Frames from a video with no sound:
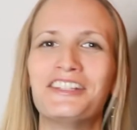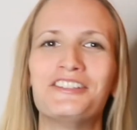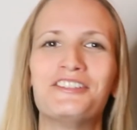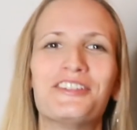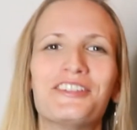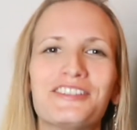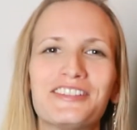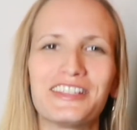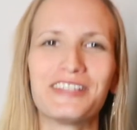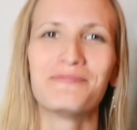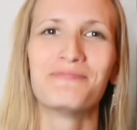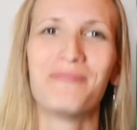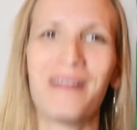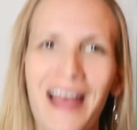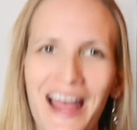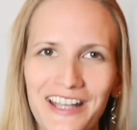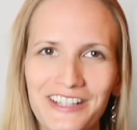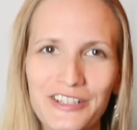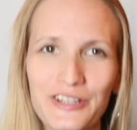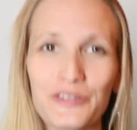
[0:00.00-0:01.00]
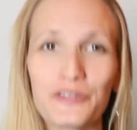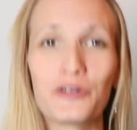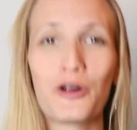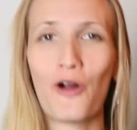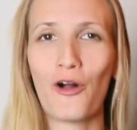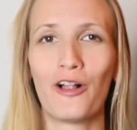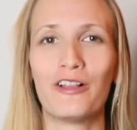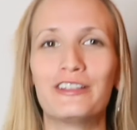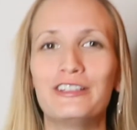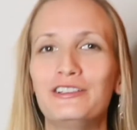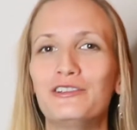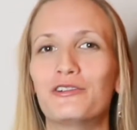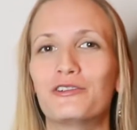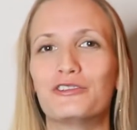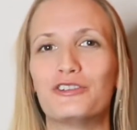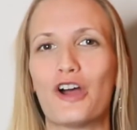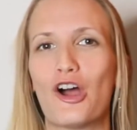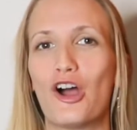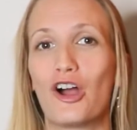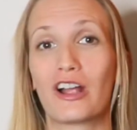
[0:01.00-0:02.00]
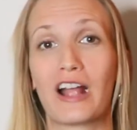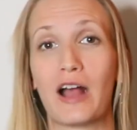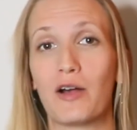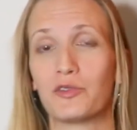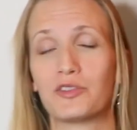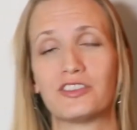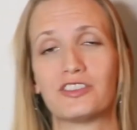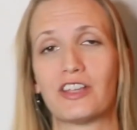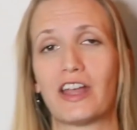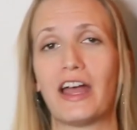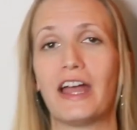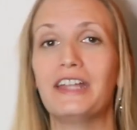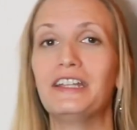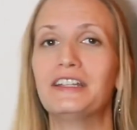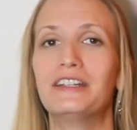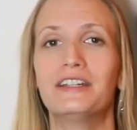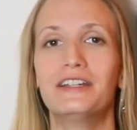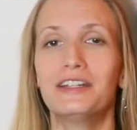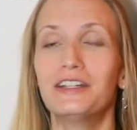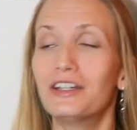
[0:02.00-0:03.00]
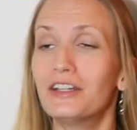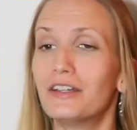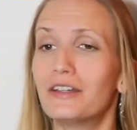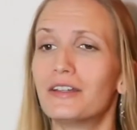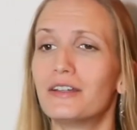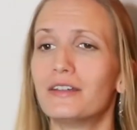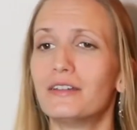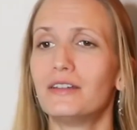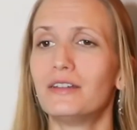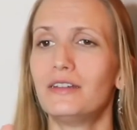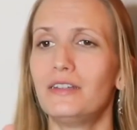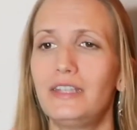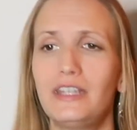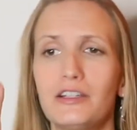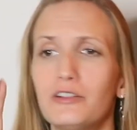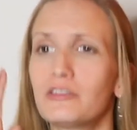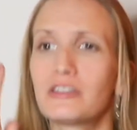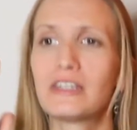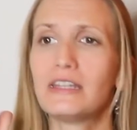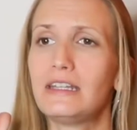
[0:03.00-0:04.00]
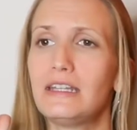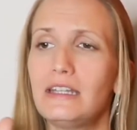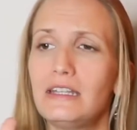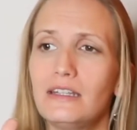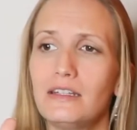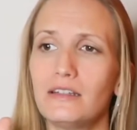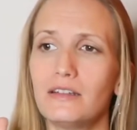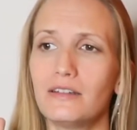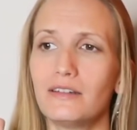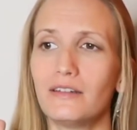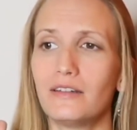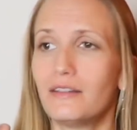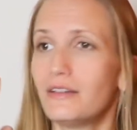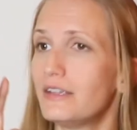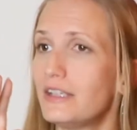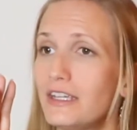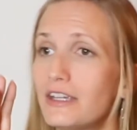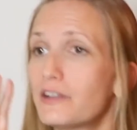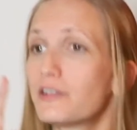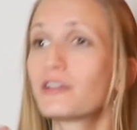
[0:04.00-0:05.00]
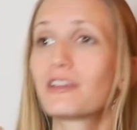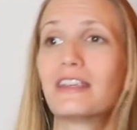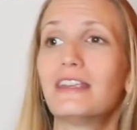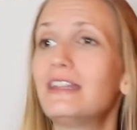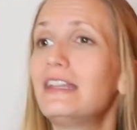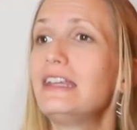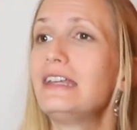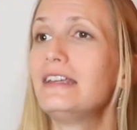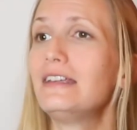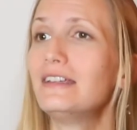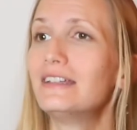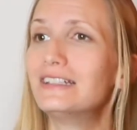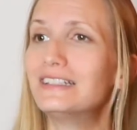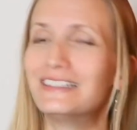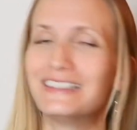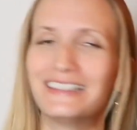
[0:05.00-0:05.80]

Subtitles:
Just imagine calling your dog outside. Here, kitty. Here, kitty.